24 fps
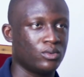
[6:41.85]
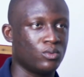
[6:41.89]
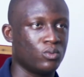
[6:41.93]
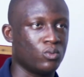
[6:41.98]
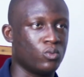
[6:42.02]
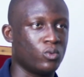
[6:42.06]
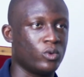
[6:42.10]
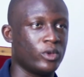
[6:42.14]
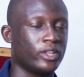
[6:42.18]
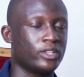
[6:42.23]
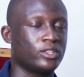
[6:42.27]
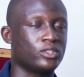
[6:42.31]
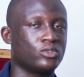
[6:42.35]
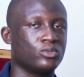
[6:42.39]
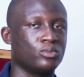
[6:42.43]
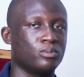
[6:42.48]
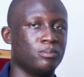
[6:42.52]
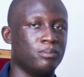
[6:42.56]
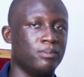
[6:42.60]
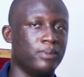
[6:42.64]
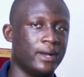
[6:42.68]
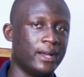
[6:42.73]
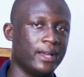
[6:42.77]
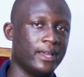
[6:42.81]
where to
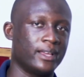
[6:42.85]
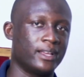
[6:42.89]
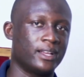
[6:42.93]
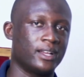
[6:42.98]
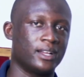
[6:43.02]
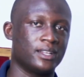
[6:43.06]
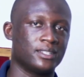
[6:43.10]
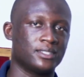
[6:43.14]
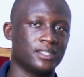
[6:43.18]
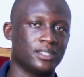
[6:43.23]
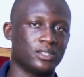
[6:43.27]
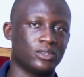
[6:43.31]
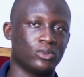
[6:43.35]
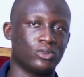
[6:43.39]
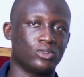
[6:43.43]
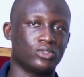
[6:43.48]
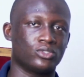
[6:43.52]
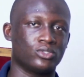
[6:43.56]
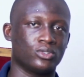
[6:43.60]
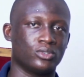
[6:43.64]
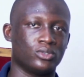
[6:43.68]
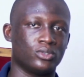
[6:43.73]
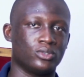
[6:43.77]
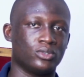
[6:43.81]
buy cars at
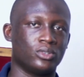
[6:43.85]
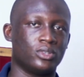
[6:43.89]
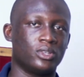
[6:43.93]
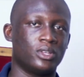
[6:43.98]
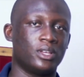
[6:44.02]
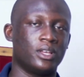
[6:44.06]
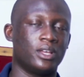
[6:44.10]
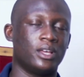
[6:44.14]
auction,